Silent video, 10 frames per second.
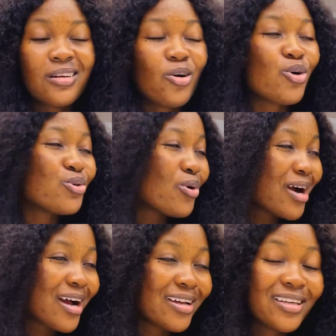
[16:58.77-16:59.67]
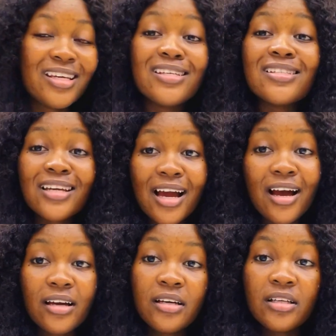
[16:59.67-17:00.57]
in the
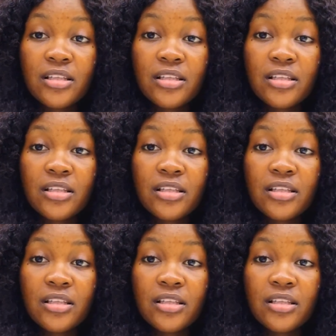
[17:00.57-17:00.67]
car.